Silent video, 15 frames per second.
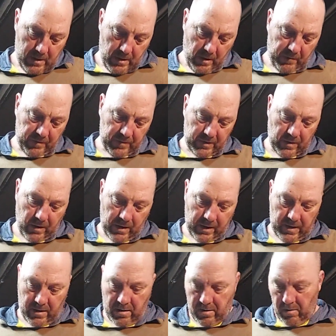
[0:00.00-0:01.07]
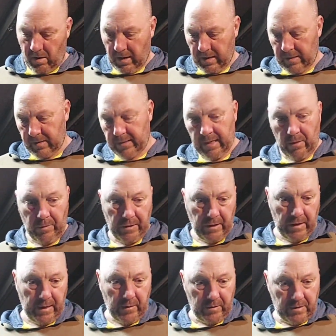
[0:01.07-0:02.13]
Obviously, I can just hit it with the
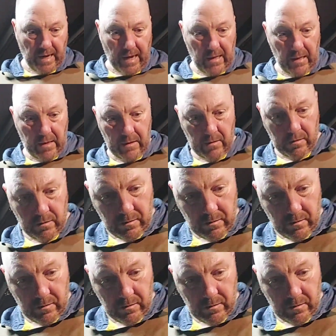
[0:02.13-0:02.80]
needle scaler.